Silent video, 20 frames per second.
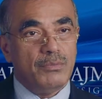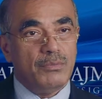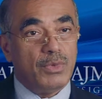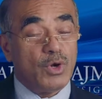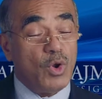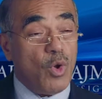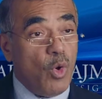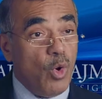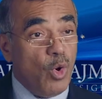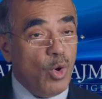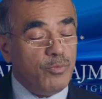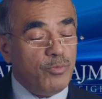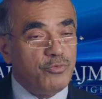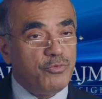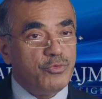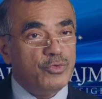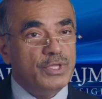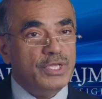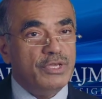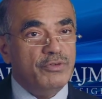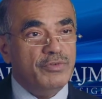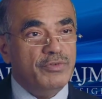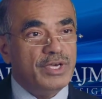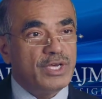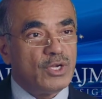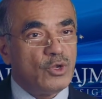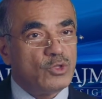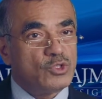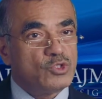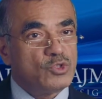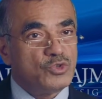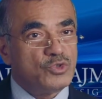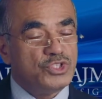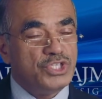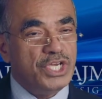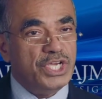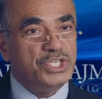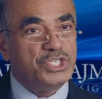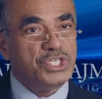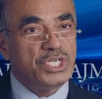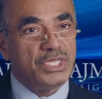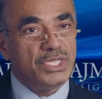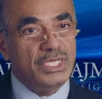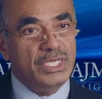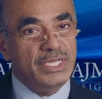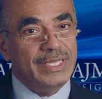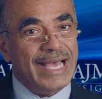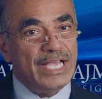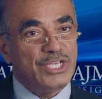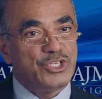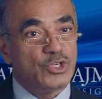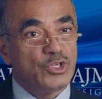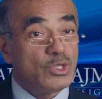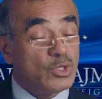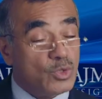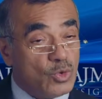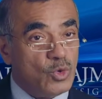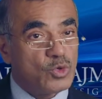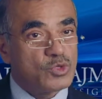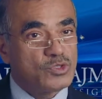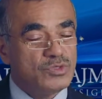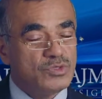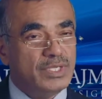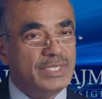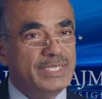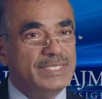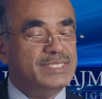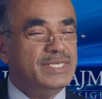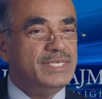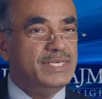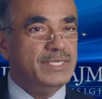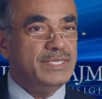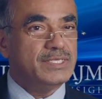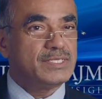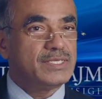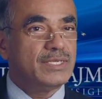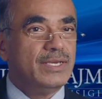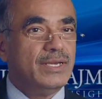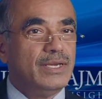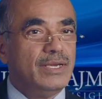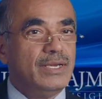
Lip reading: but hopefully we are also changing the natural course of the disease